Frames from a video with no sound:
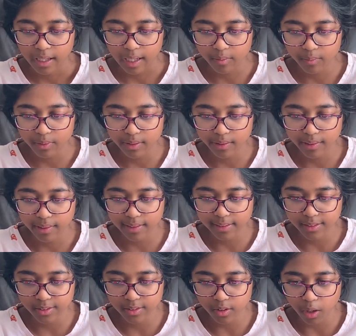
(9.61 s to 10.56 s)
and when the
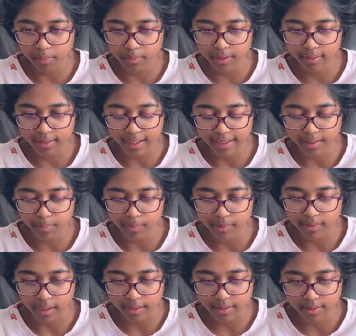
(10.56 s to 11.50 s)
cart stopped at last
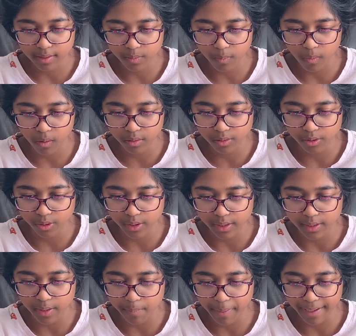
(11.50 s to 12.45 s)
beside a small door
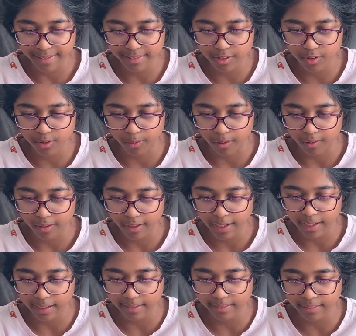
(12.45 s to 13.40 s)
in the passage wall,
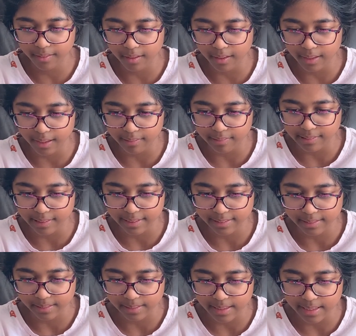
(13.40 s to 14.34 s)
Hagrid got out and had
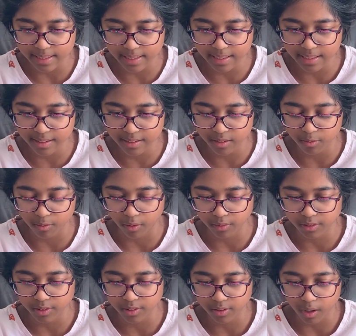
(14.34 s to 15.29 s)
to lean against the wall
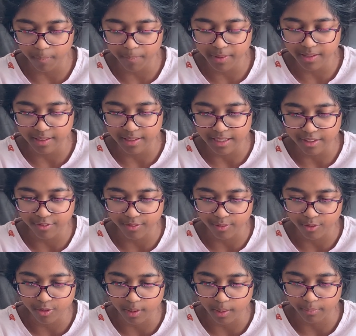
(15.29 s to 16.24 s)
to stop his knees
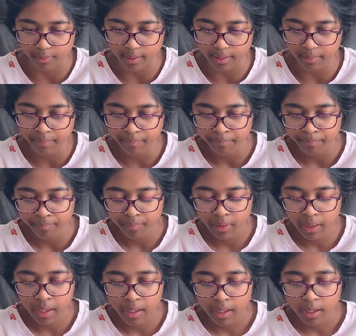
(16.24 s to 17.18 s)
from trembling.
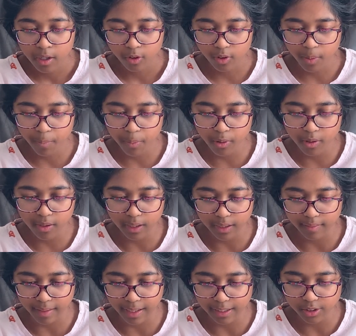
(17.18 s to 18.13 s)
Griphook
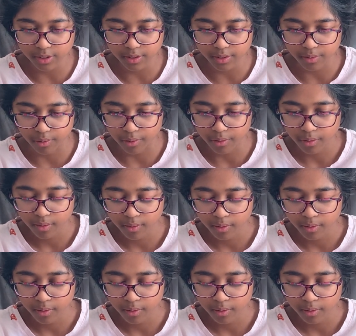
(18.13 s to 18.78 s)
unlatched the door.